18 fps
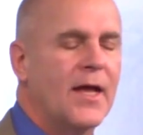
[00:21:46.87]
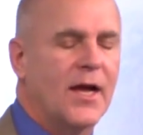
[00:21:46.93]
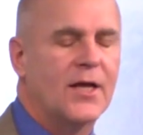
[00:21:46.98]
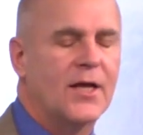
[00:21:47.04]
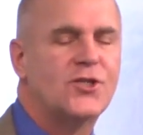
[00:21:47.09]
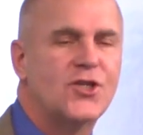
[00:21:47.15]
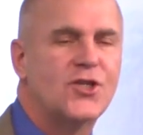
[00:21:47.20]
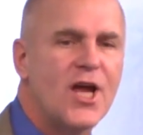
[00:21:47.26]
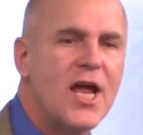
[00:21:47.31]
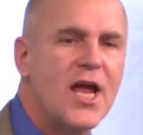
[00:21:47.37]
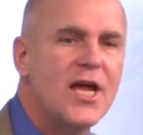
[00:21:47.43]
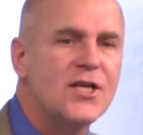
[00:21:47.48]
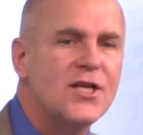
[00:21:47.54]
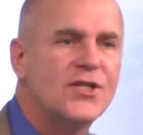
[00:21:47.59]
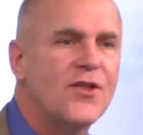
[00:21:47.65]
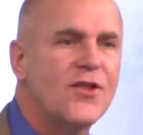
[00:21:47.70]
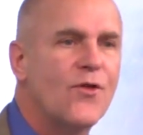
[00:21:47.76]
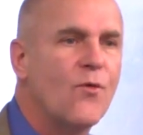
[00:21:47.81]
a
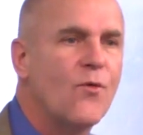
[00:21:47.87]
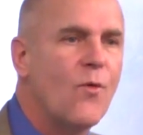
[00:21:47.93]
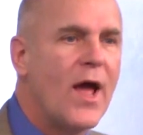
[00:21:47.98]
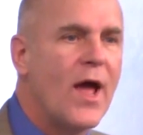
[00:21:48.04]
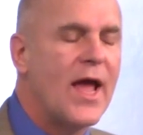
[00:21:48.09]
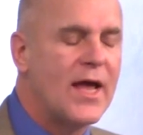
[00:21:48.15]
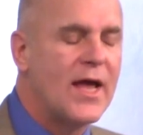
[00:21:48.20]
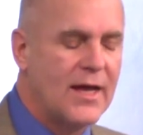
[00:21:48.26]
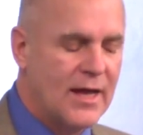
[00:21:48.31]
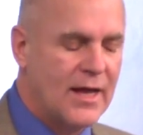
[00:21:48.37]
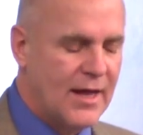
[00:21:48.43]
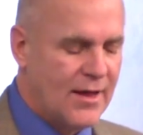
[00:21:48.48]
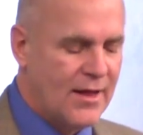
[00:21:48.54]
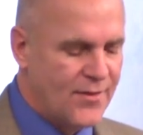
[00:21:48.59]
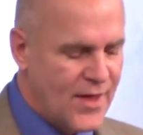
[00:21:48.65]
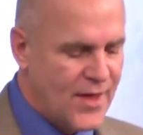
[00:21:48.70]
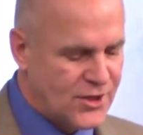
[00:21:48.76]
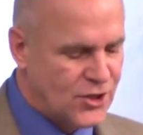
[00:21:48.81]
change in the way
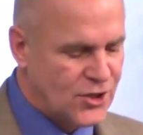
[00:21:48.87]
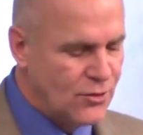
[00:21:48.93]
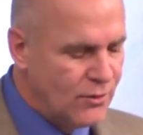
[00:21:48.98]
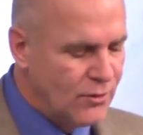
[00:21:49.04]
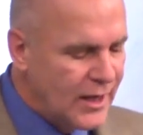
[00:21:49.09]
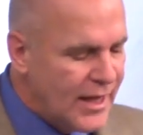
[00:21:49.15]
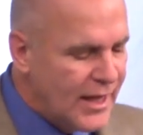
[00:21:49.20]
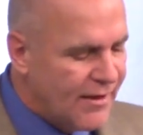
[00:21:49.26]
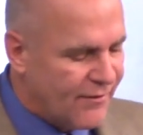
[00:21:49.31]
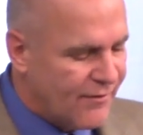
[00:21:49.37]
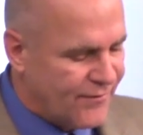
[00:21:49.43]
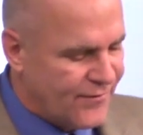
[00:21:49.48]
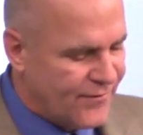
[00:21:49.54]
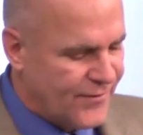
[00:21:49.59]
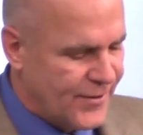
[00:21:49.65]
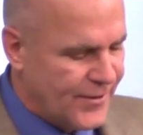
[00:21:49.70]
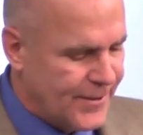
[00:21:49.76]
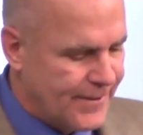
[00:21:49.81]
that you
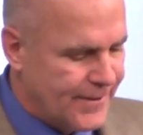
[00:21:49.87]
live.